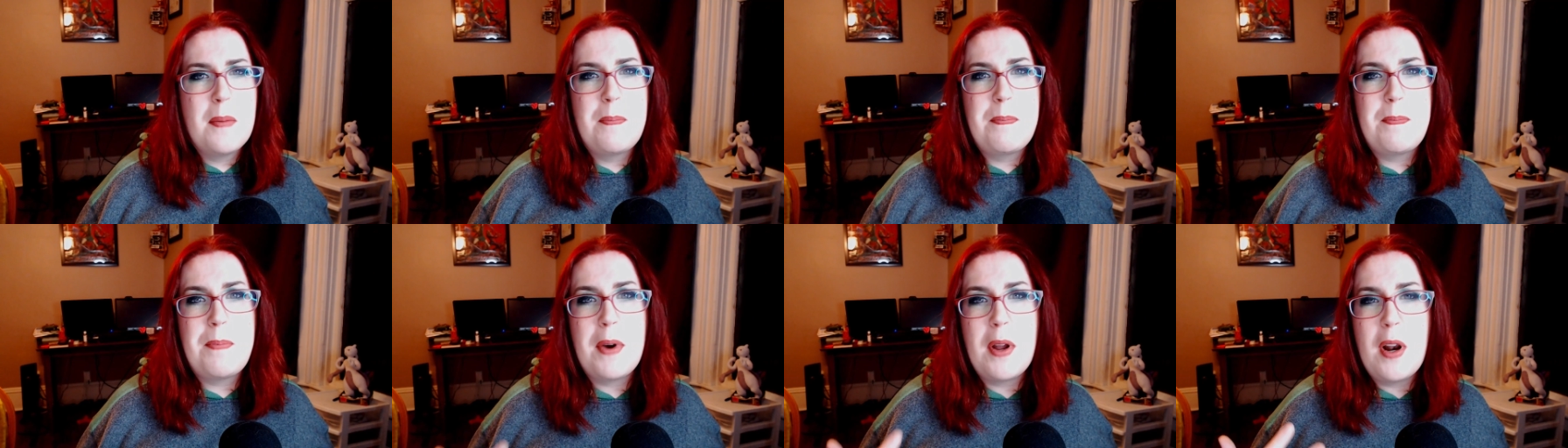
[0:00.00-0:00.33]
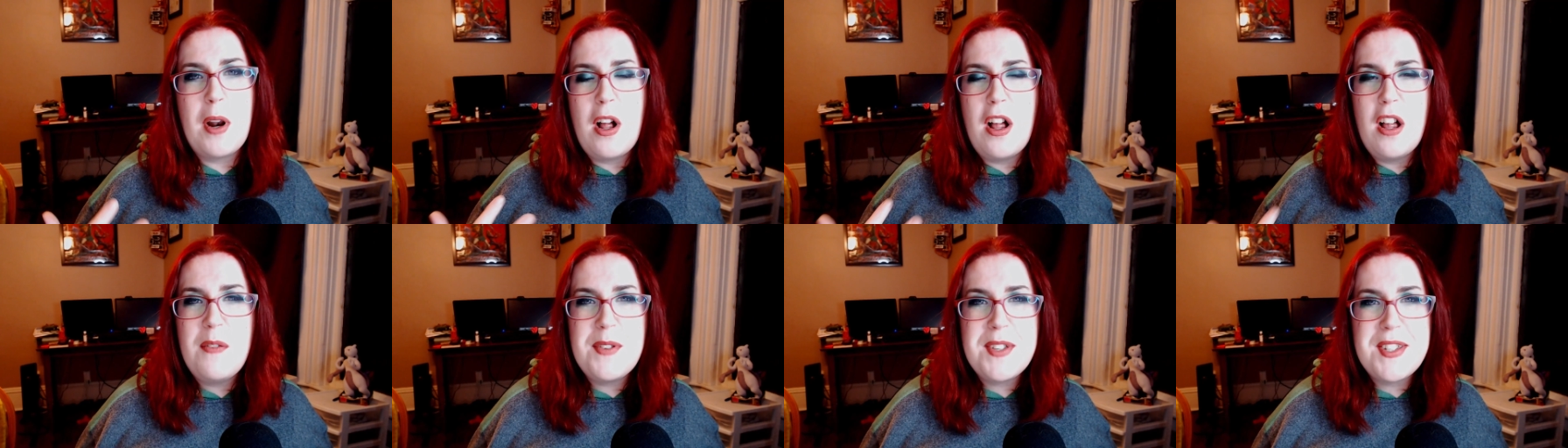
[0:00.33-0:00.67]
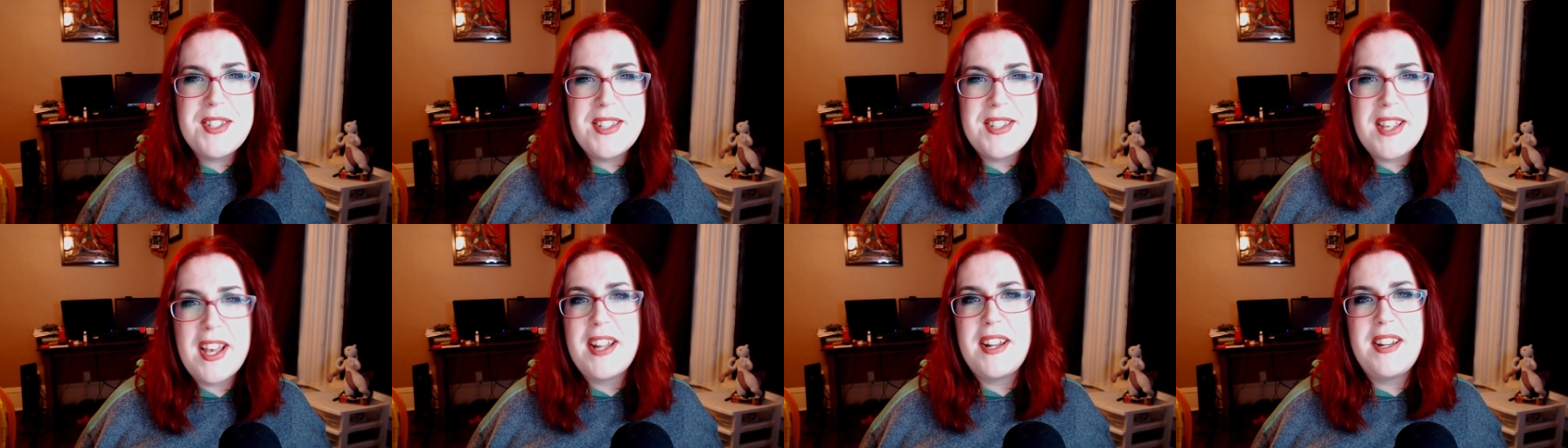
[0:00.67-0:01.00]
but all of a
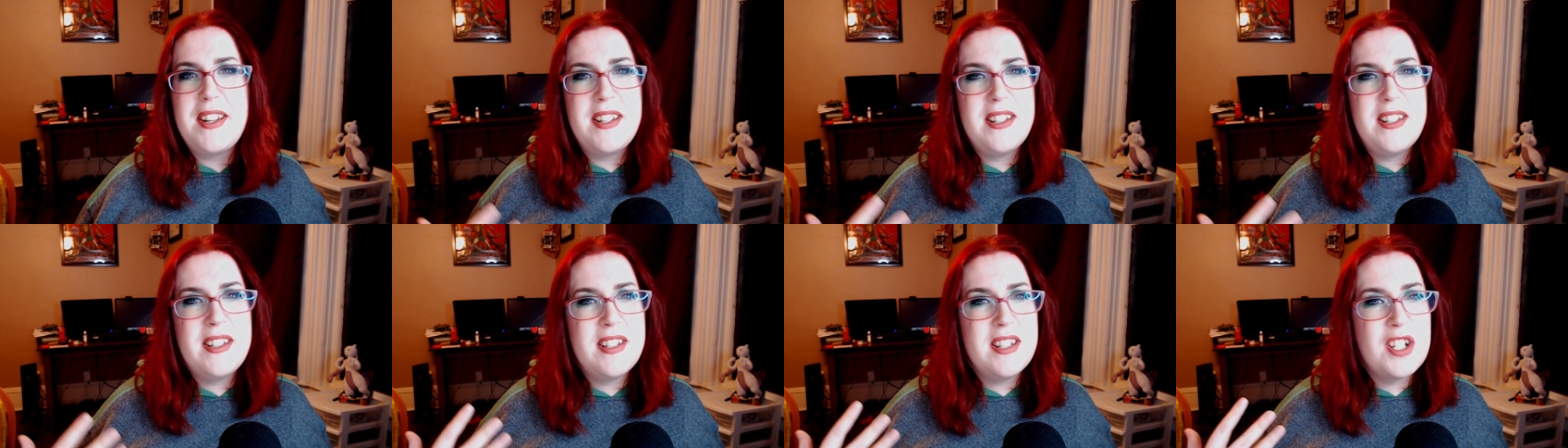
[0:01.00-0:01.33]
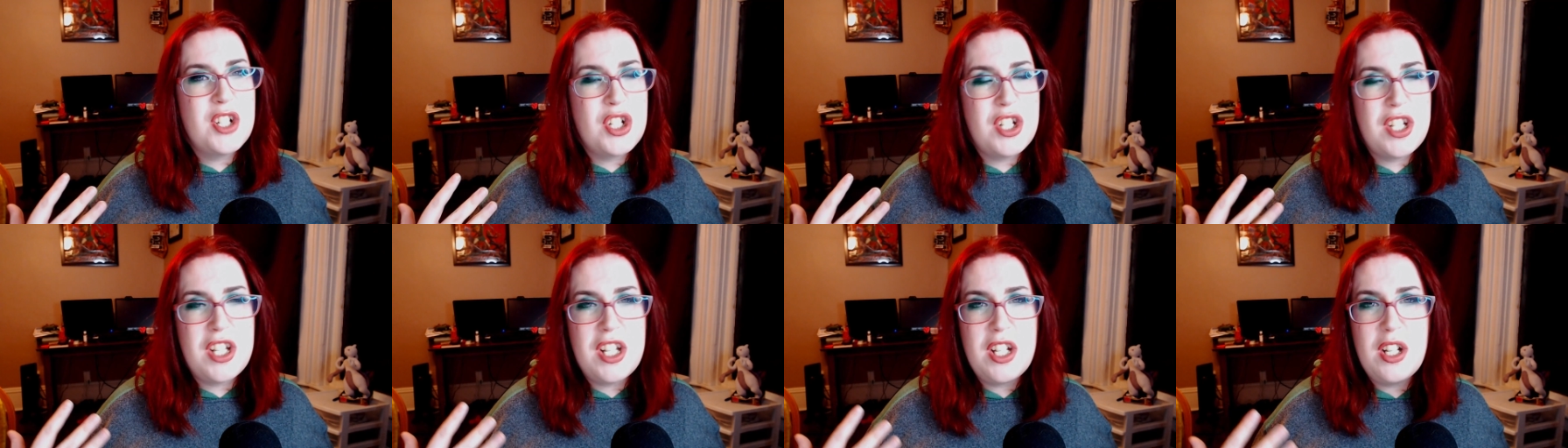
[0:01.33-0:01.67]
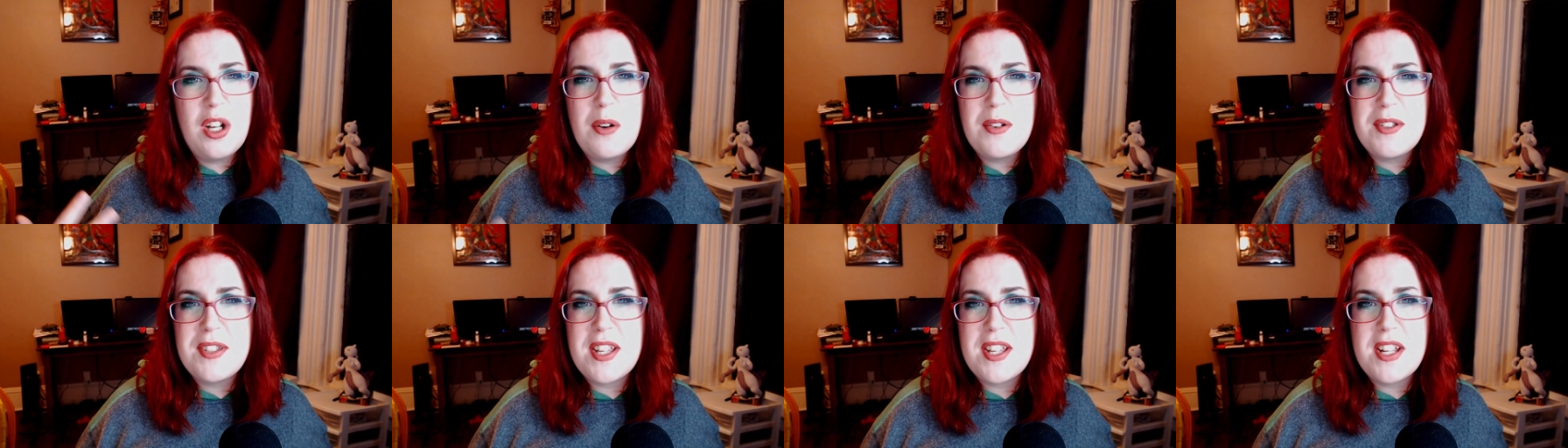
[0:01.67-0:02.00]
sudden she
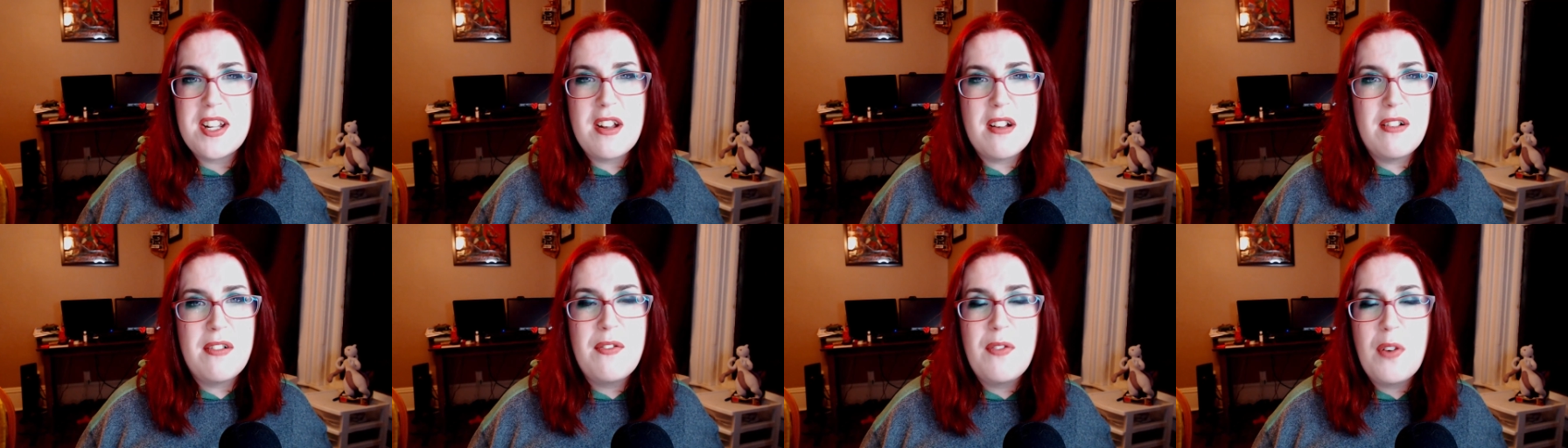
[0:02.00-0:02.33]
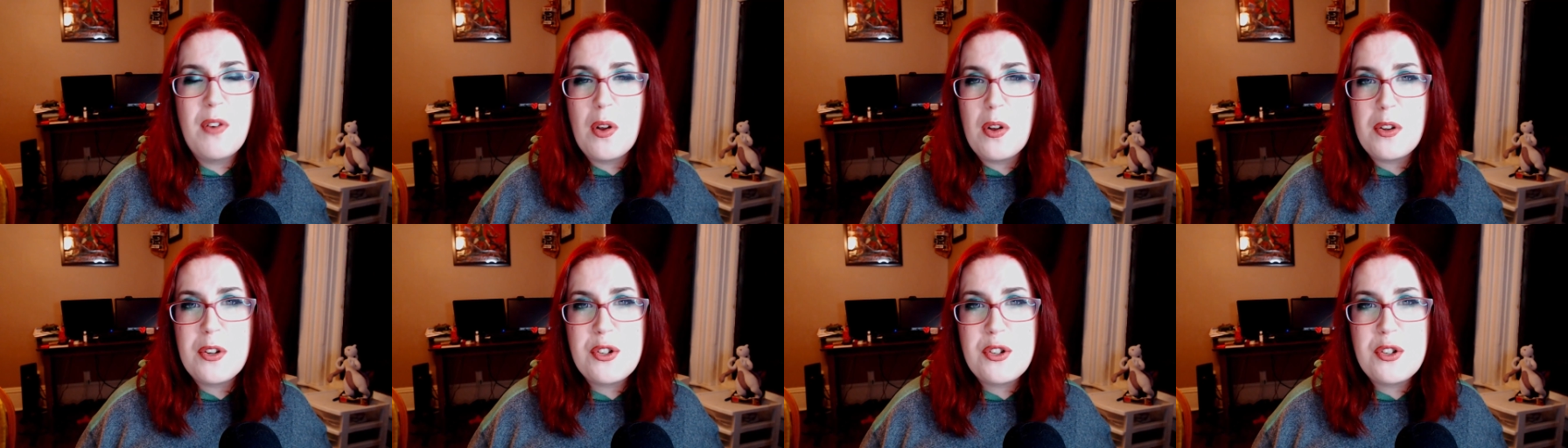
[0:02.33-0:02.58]
goes into full